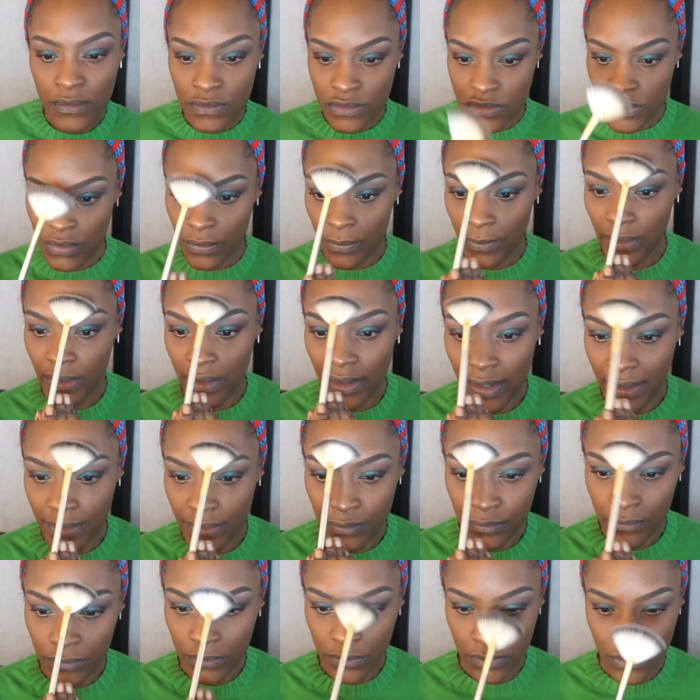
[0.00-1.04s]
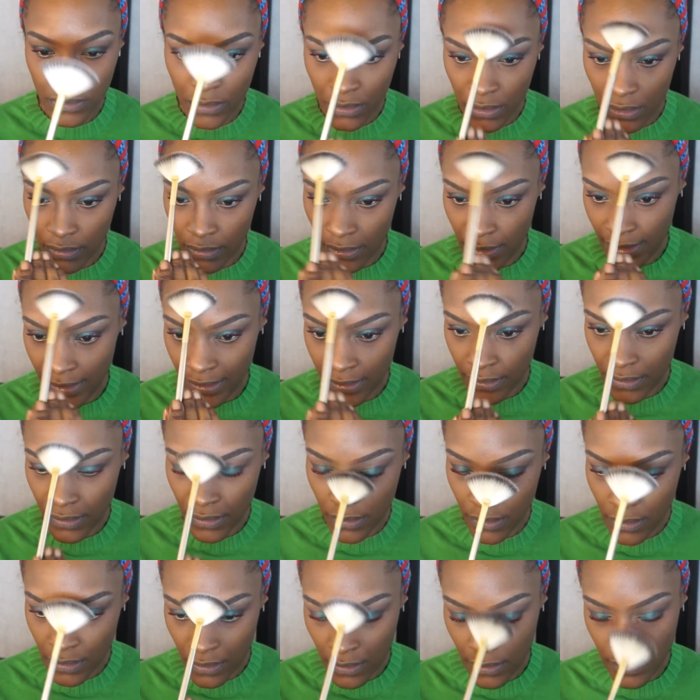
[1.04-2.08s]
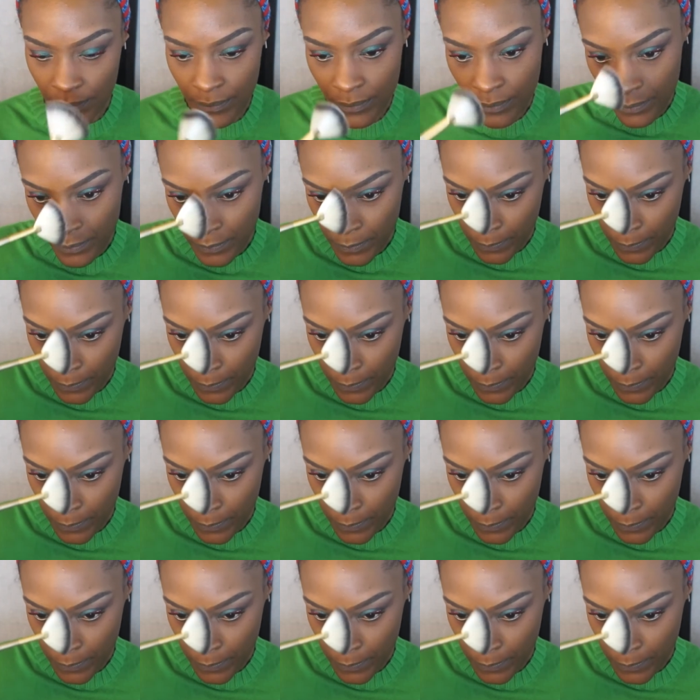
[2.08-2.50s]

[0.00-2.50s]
to where I don't look like... um.